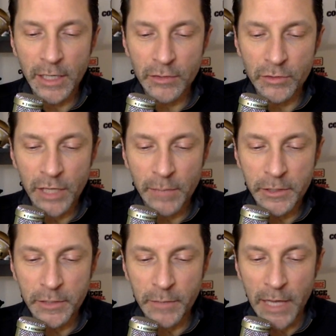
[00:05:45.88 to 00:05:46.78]
national
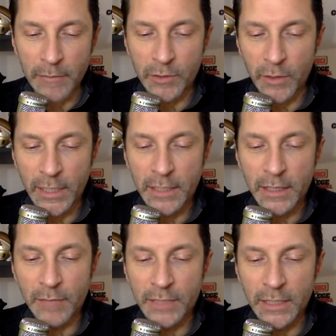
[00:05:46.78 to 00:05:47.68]
championship game. So I did
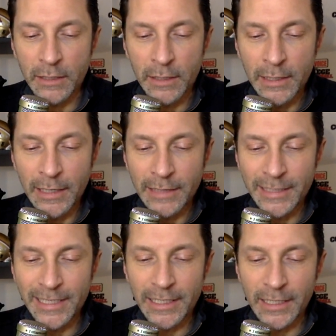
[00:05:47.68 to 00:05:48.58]
Clemson,
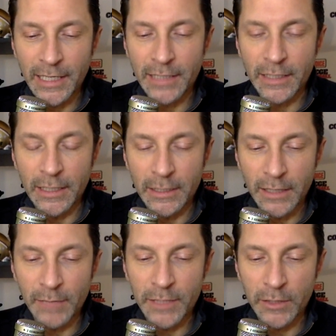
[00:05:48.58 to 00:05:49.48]
did get a
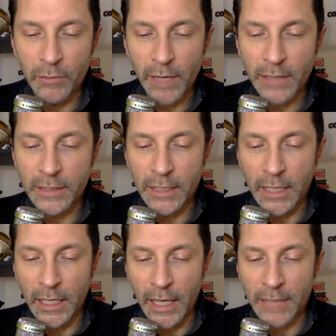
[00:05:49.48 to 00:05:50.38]
Clemson correct
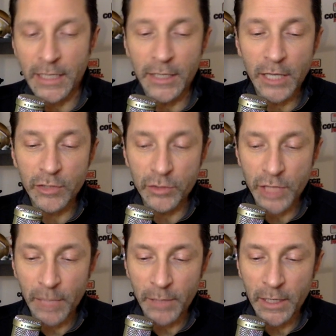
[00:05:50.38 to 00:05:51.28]
as a national
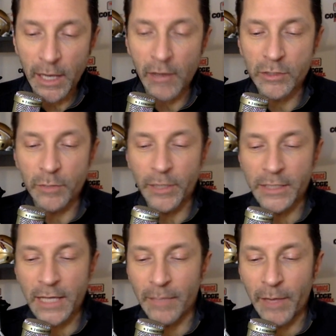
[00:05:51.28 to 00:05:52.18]
champion. I also
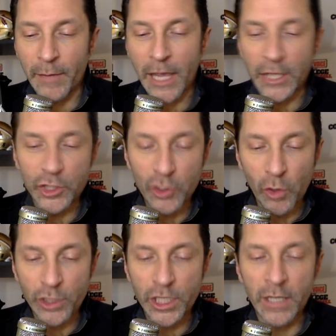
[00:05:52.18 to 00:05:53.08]
picked Alabama and
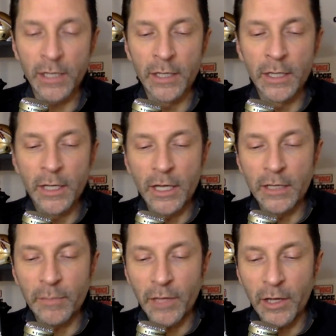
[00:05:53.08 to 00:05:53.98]
Georgia in
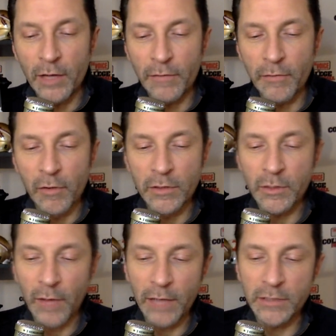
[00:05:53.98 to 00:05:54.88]
the playoff. Of course,
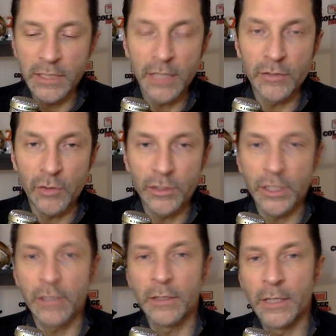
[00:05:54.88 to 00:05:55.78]
Ohio State and
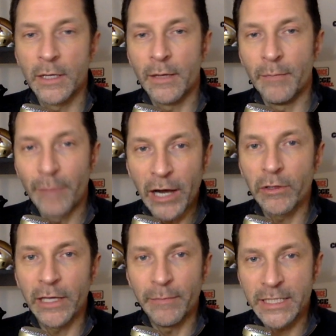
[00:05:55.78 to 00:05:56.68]
Georgia
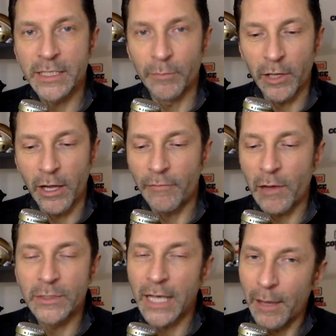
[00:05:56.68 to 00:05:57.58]
barely missed the playoff.
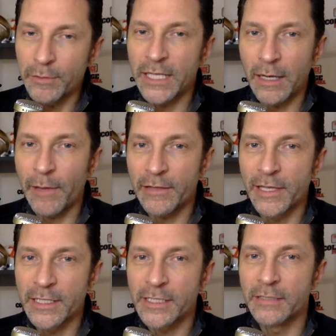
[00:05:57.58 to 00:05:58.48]
I was upset about
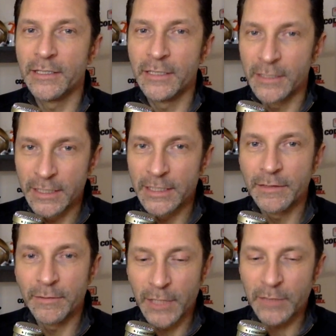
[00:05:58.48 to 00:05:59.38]
this
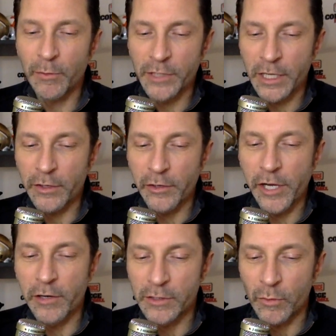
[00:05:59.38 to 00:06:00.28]
This particular year in